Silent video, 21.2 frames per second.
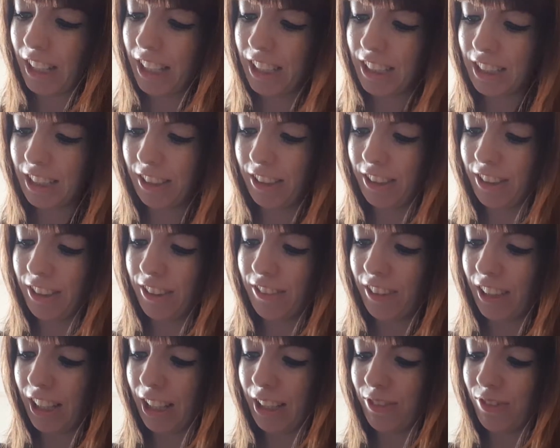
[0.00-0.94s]
First
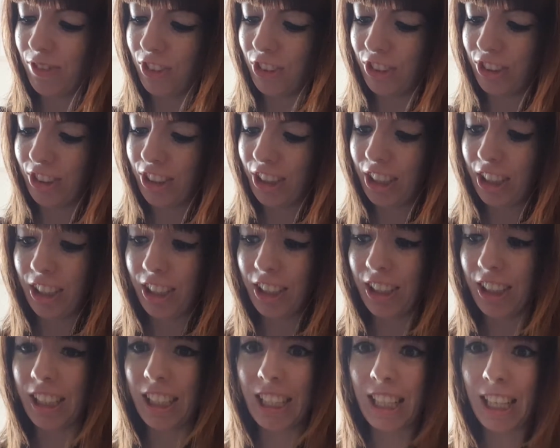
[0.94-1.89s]
lot that I bought
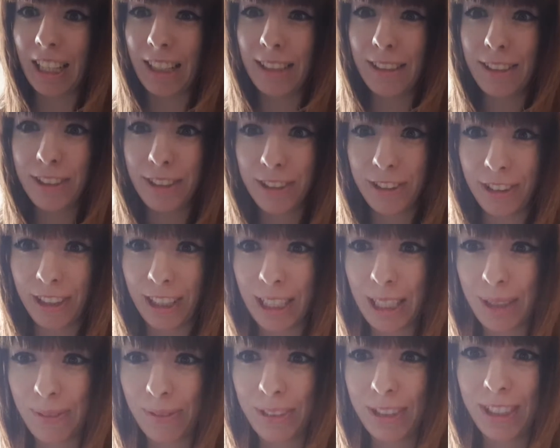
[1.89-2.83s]
are again
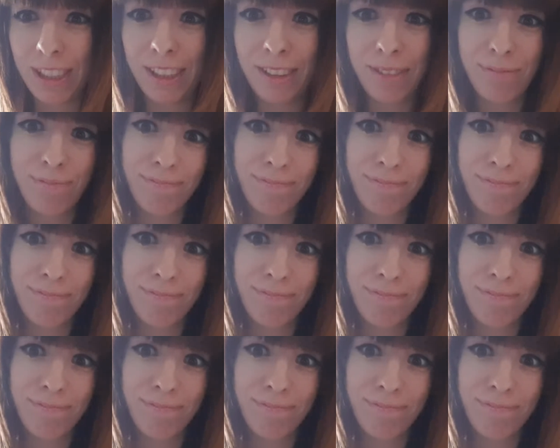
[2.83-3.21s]
stripes.